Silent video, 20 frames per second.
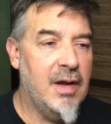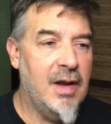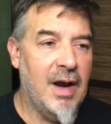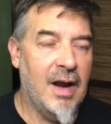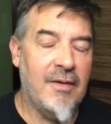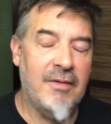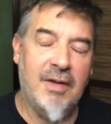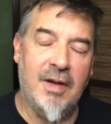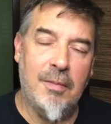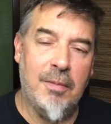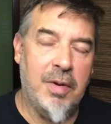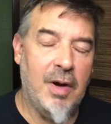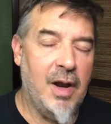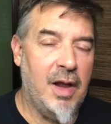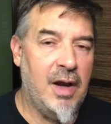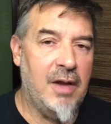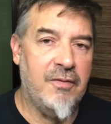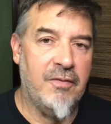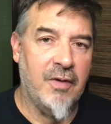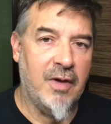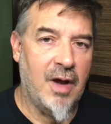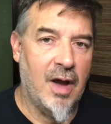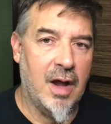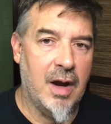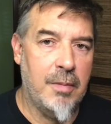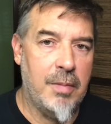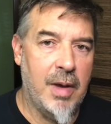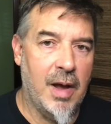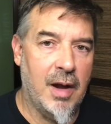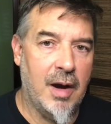and I completely forgot
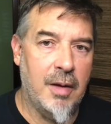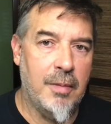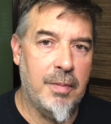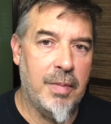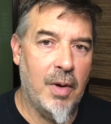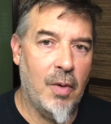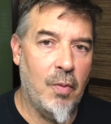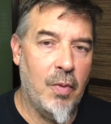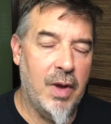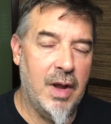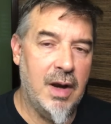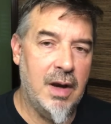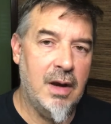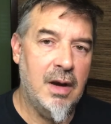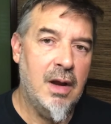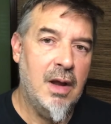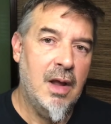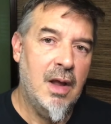about it. But when